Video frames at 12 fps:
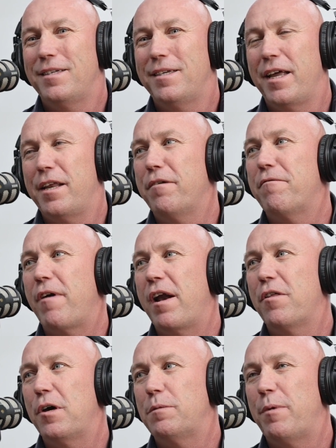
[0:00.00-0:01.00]
getting in front
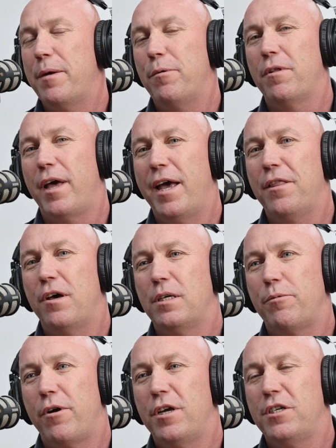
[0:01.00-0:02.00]
of those people that had those
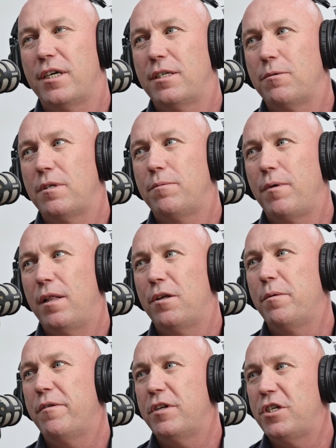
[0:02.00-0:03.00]
projects was a
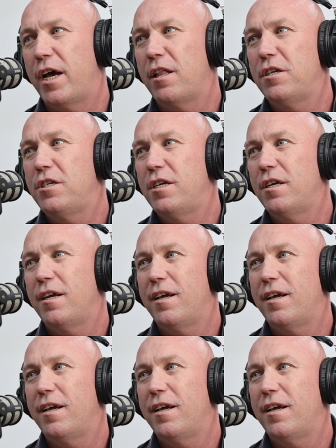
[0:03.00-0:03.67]
little bit of a challenge.